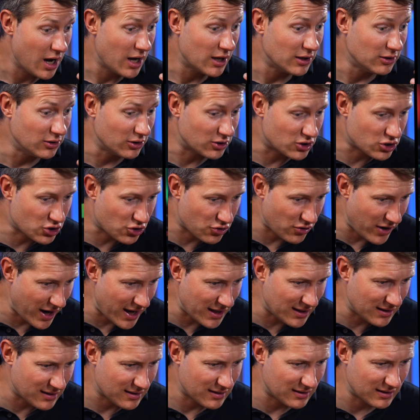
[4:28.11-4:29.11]
the
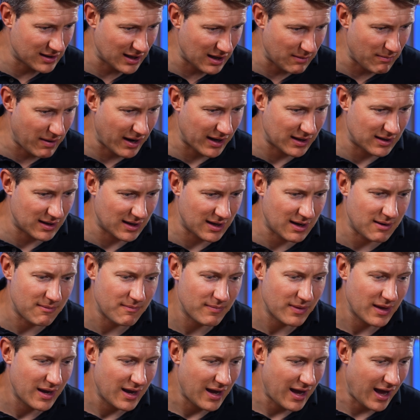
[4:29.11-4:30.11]
trend day by day,
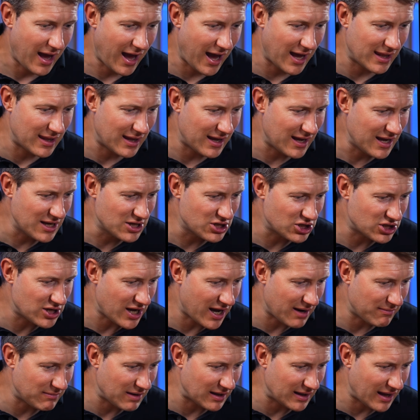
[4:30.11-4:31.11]
and each
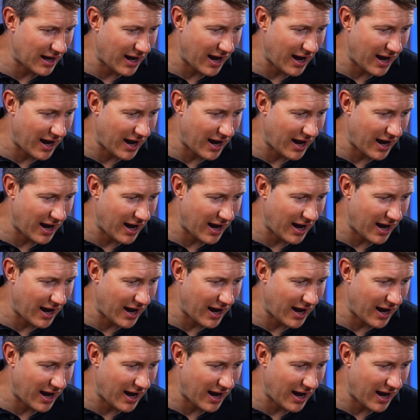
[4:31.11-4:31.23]
time that